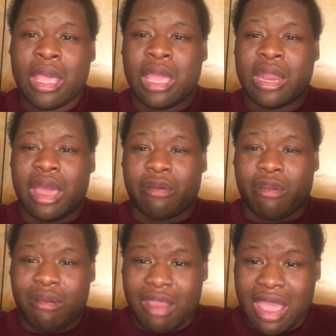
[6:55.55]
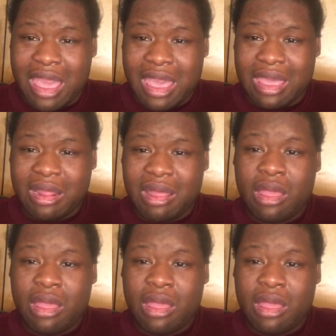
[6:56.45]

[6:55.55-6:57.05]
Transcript: and I cried